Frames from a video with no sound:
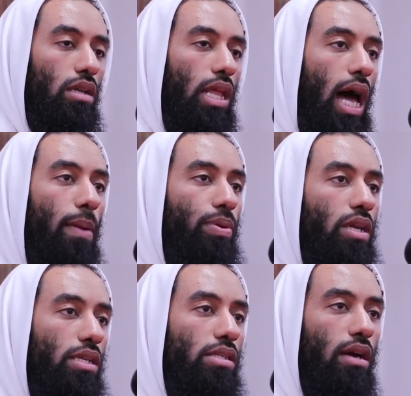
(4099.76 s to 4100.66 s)
The
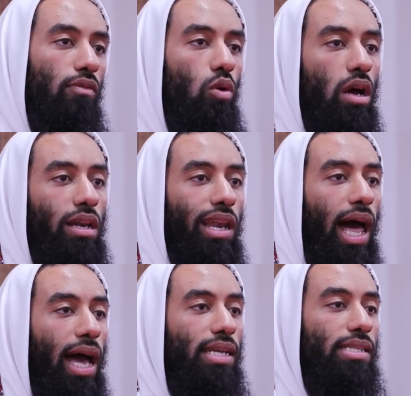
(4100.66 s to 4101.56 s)
happiness of one
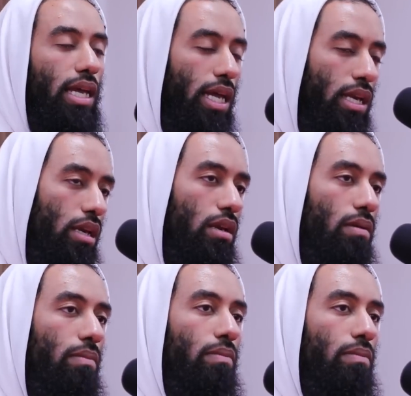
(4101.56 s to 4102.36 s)
lies in